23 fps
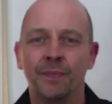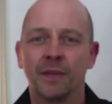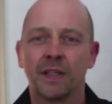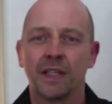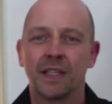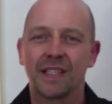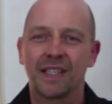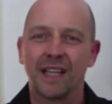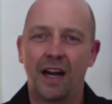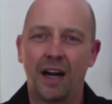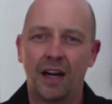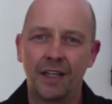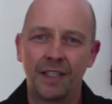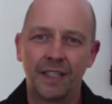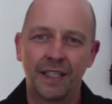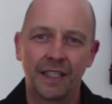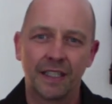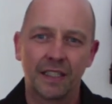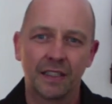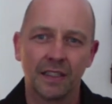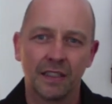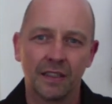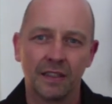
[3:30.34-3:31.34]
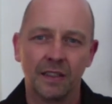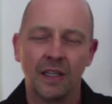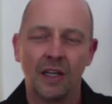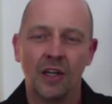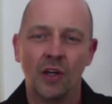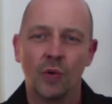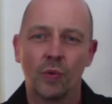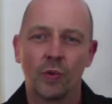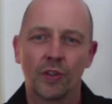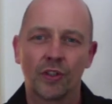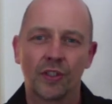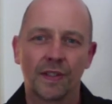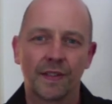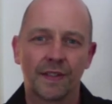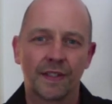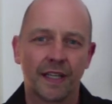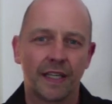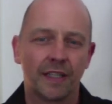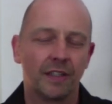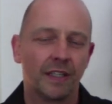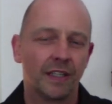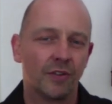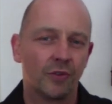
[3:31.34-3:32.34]
his article, which is
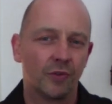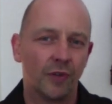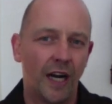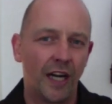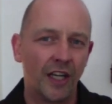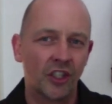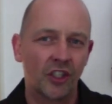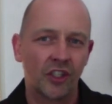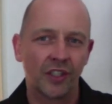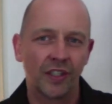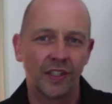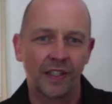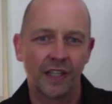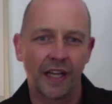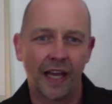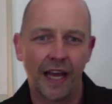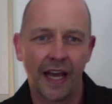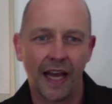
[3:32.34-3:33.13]
there in Russian,